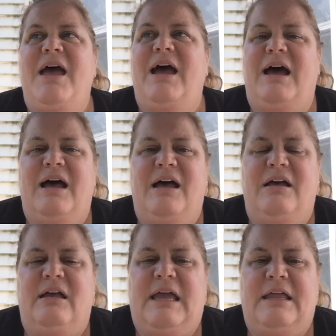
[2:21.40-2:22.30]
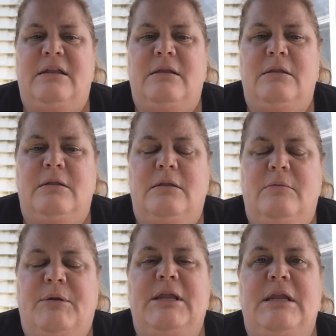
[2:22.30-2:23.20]
And
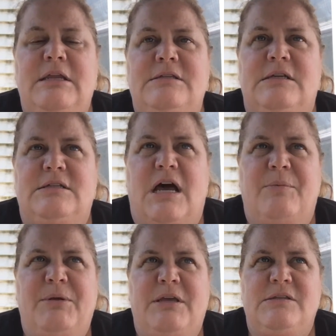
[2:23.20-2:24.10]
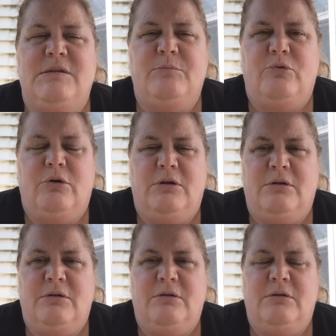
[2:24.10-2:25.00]
but it is, a topic is
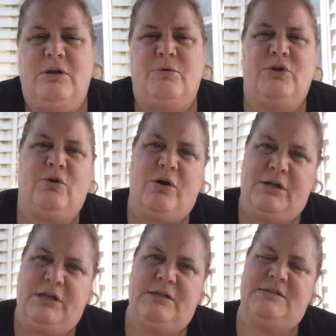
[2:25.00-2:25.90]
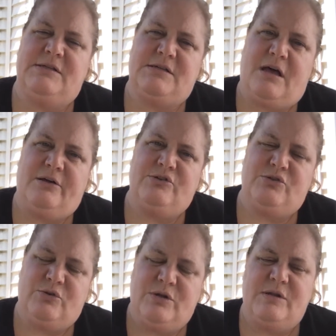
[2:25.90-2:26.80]
important, knowing your audience as college
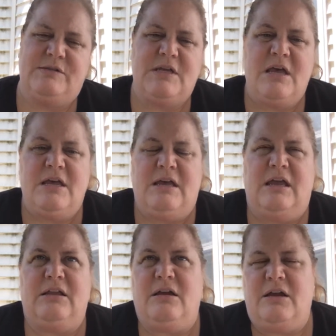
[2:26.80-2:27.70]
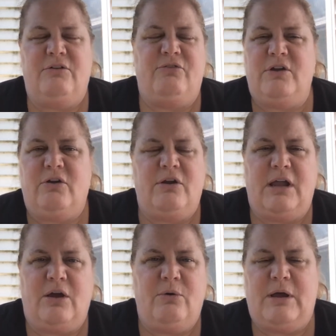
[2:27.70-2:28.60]
students and kind of figuring
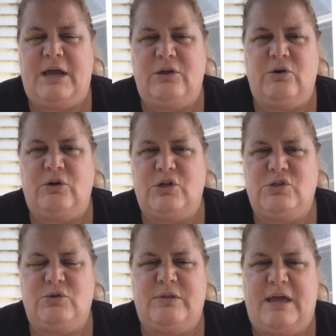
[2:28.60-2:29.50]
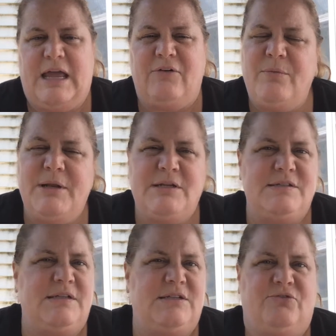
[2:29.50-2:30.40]
out how you're going to do that. Everybody does
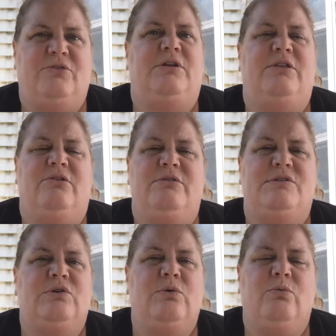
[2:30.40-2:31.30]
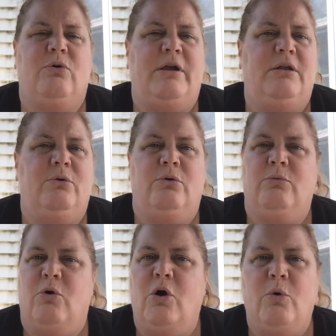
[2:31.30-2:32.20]
it differently. There is no right or
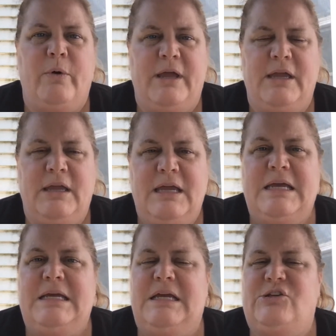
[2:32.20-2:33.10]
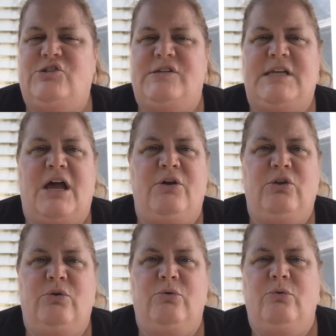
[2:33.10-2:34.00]
wrong way. It's just how
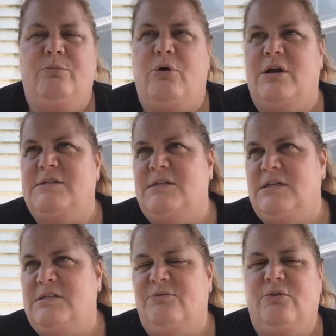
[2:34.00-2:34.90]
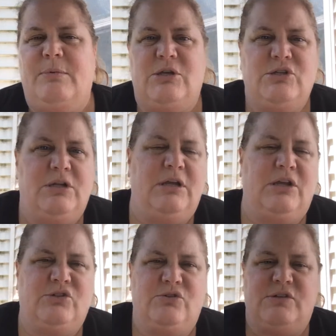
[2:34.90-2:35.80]
you process information and
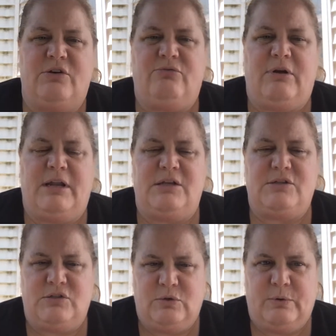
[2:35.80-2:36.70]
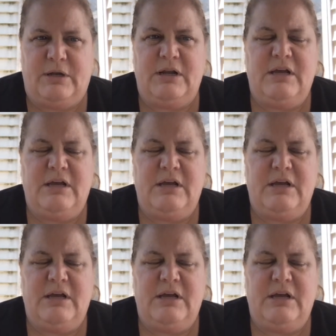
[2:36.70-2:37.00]
get yourself ready to do it.